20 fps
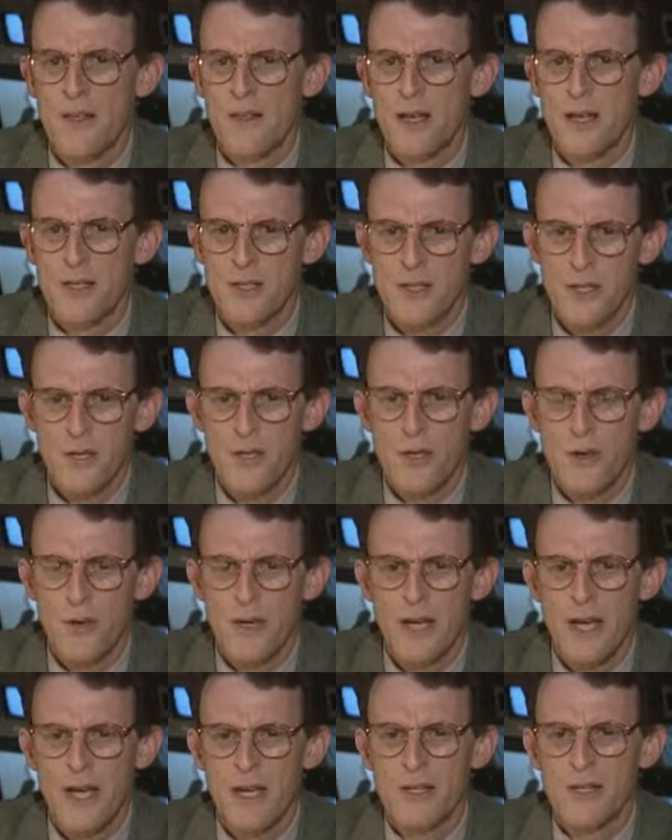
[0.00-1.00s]
they do
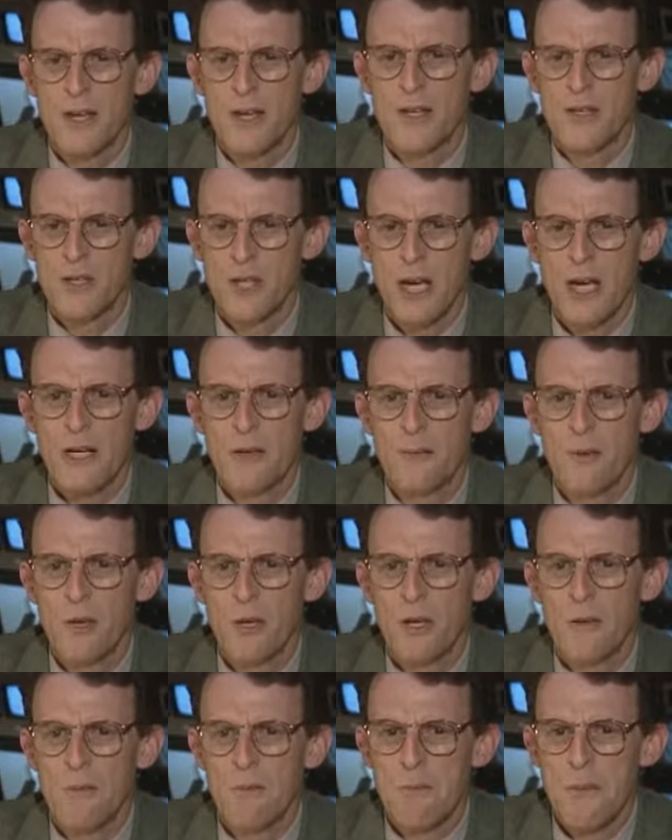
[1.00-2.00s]
create
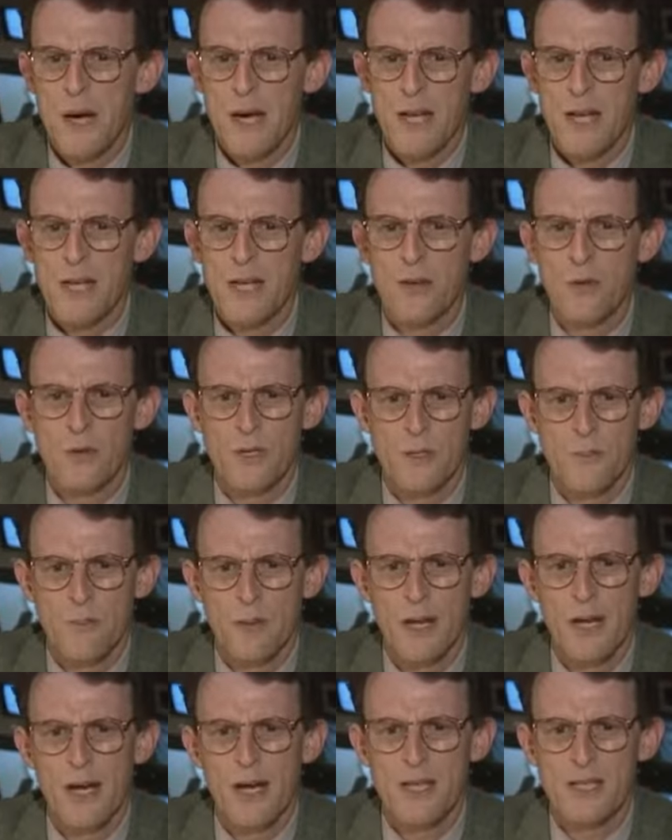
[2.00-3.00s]
checkbook money or
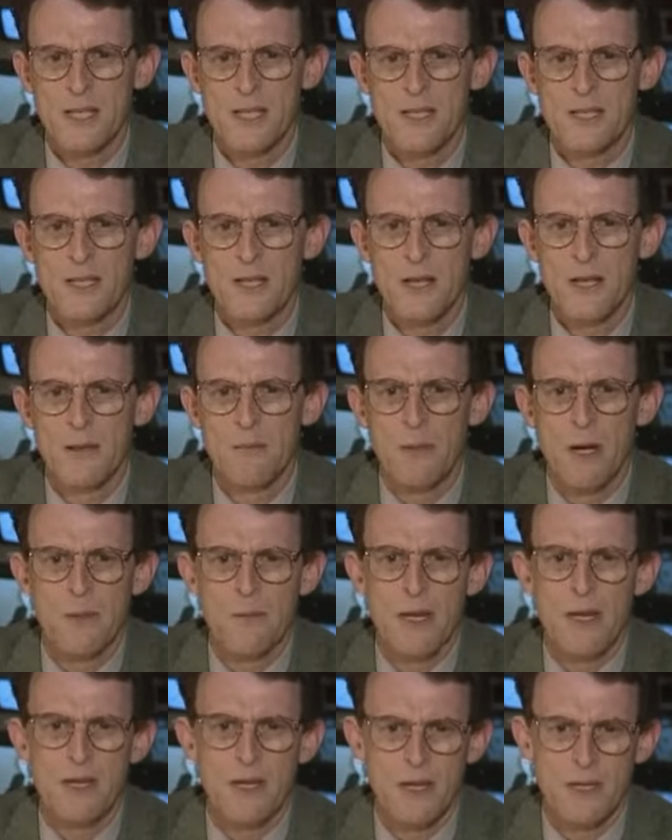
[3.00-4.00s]
deposits by
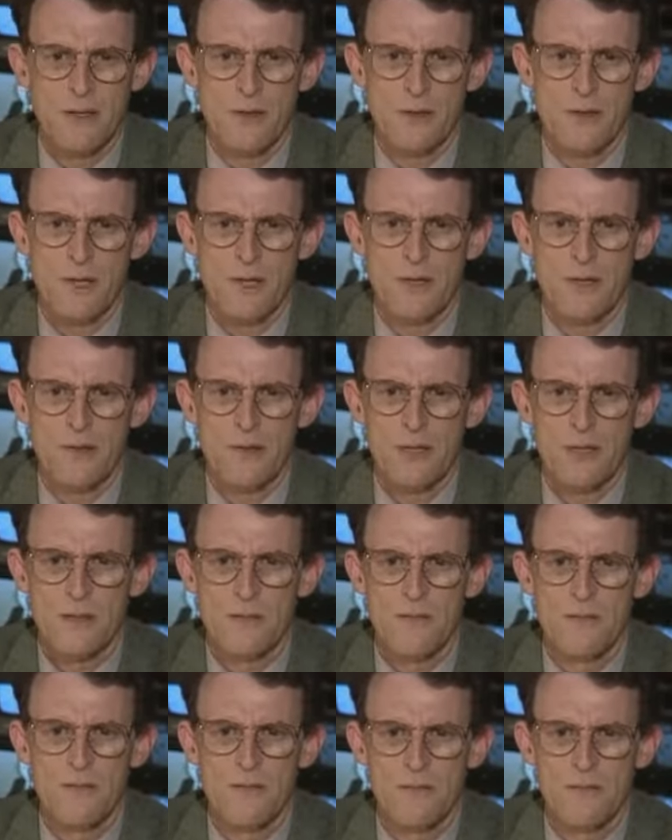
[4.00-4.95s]
making new loans.